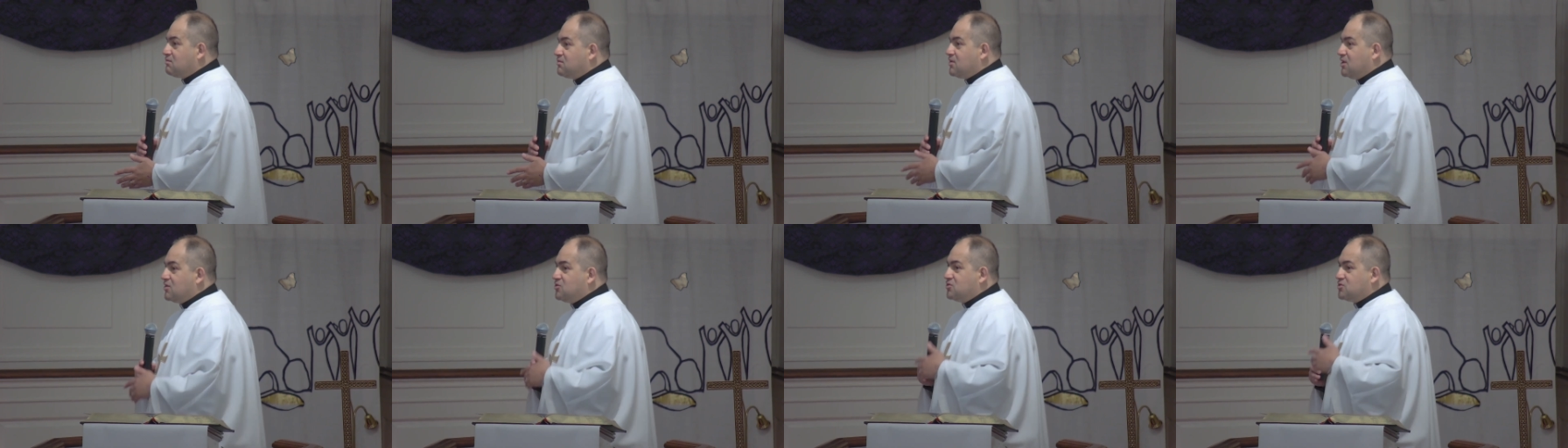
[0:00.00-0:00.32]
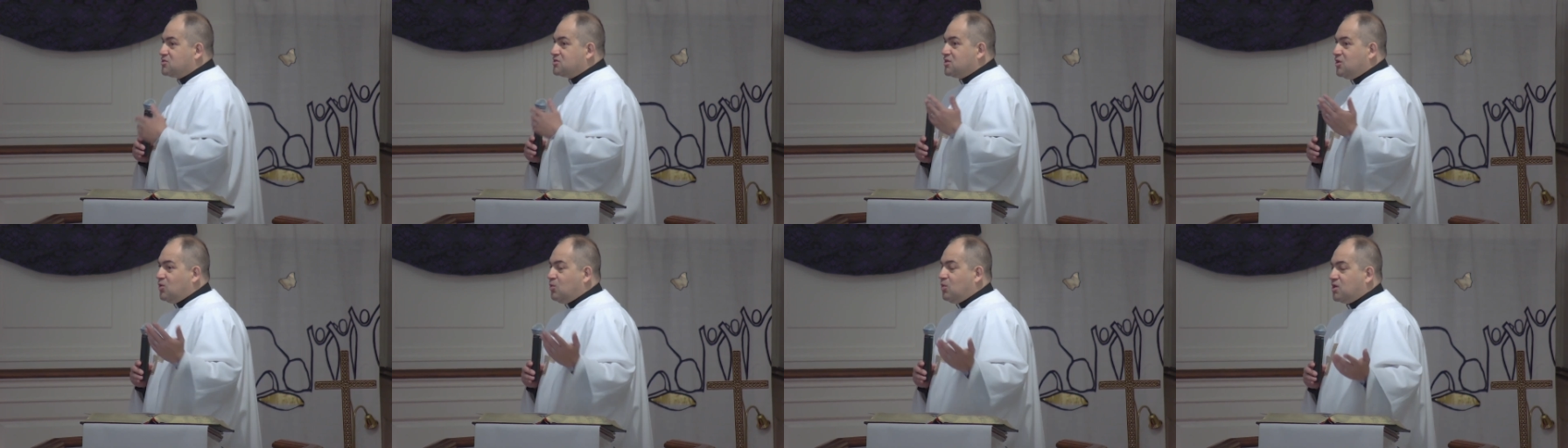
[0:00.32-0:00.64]
but
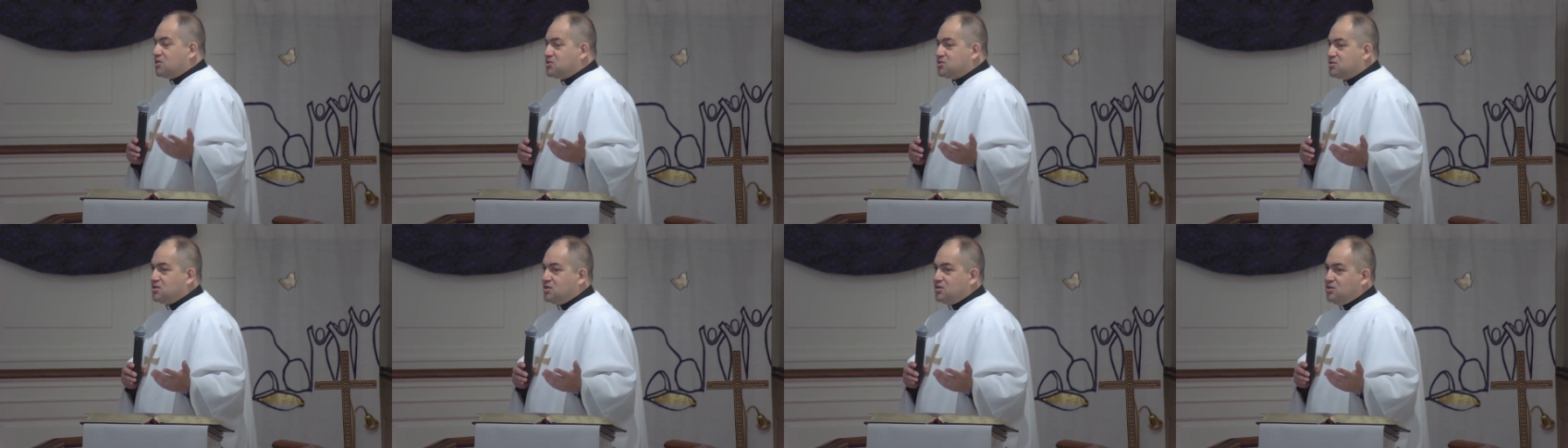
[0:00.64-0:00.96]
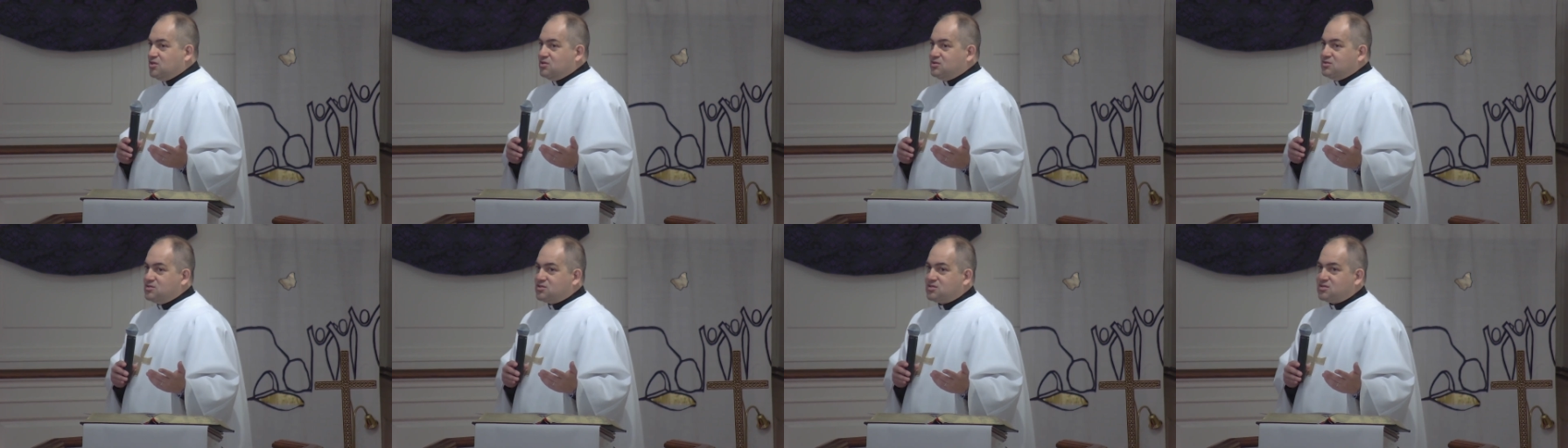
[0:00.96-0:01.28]
you still watch the
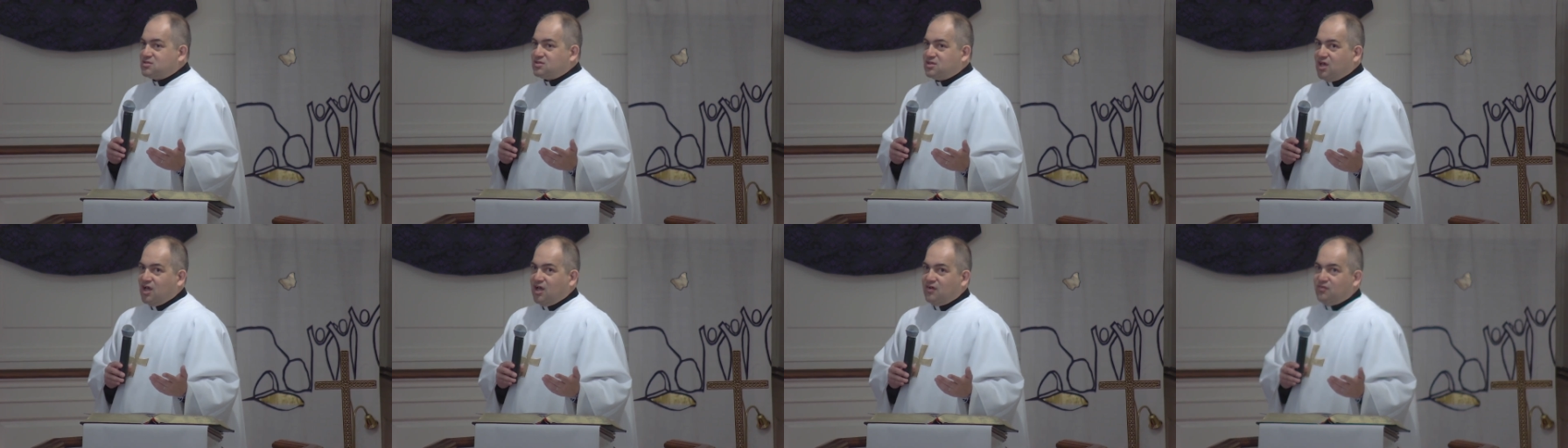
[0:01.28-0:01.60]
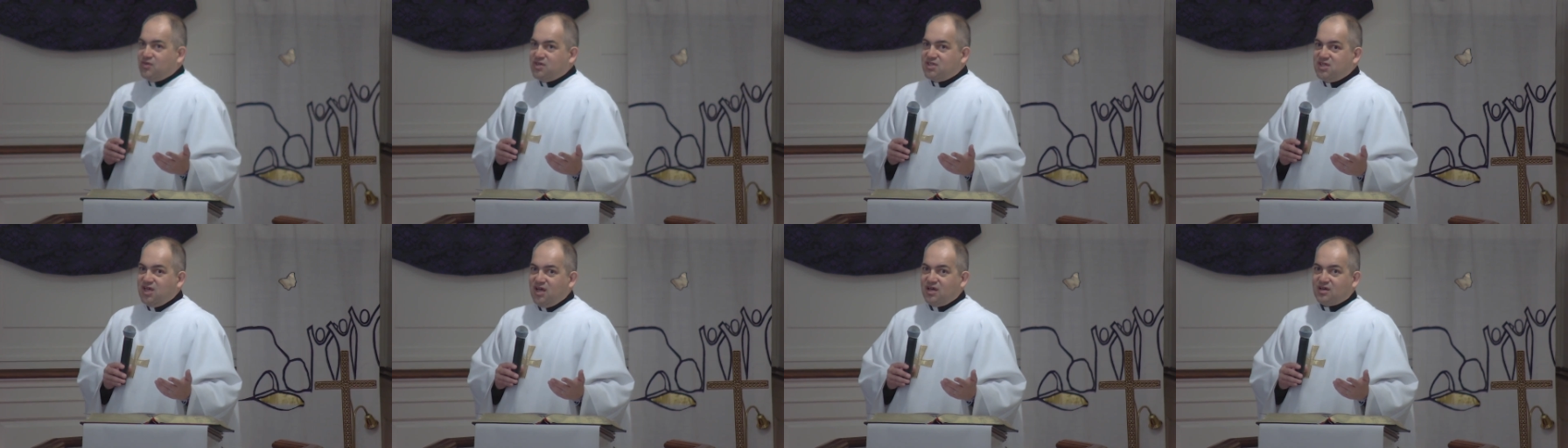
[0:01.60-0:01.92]
news
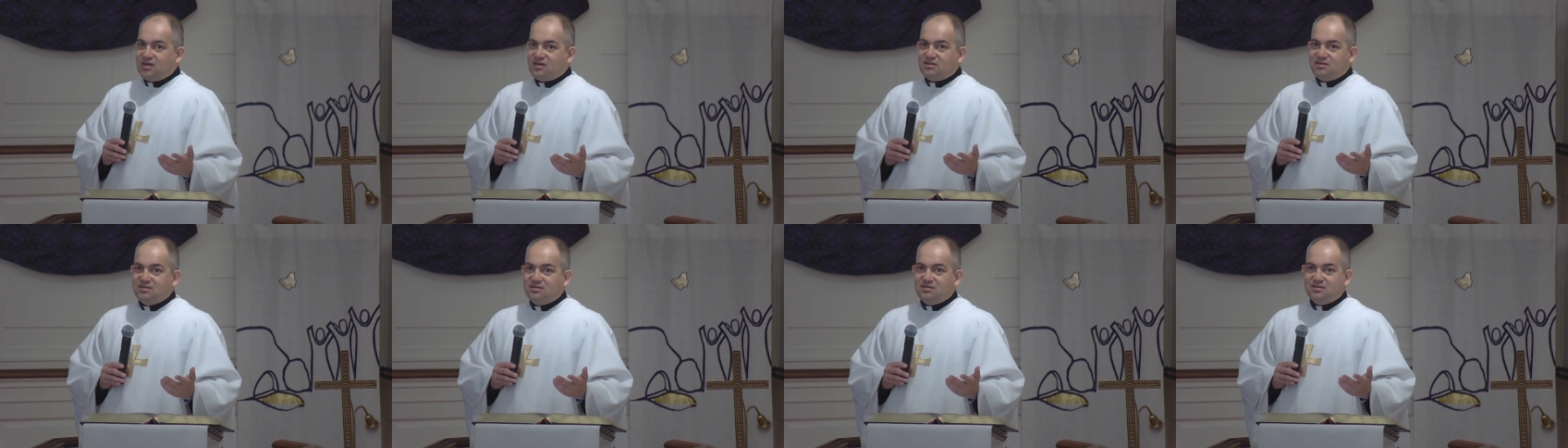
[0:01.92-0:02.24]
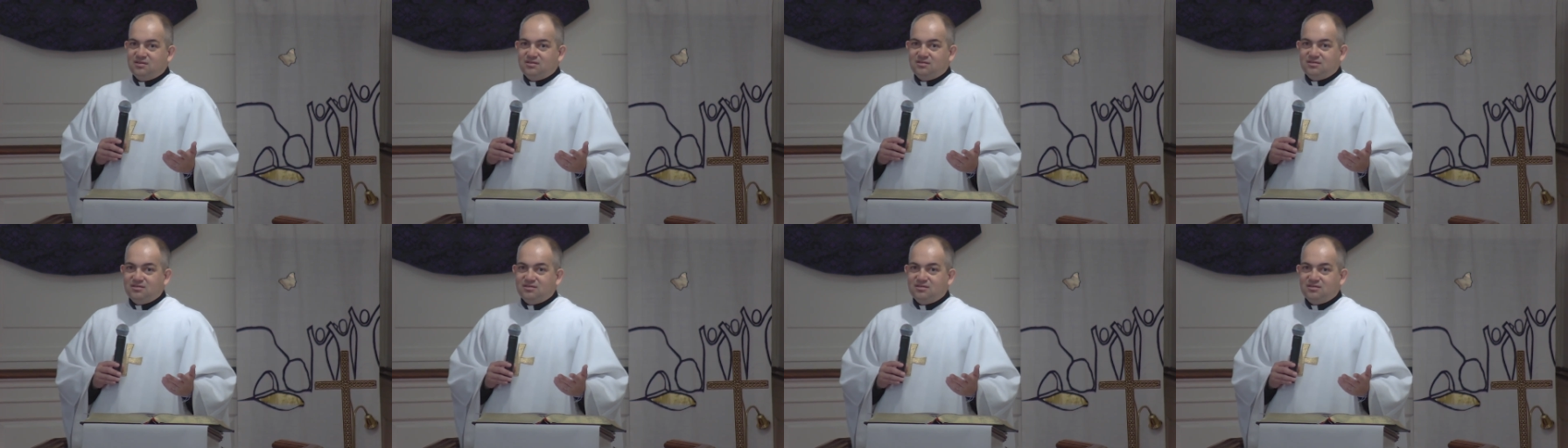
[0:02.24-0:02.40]
every day.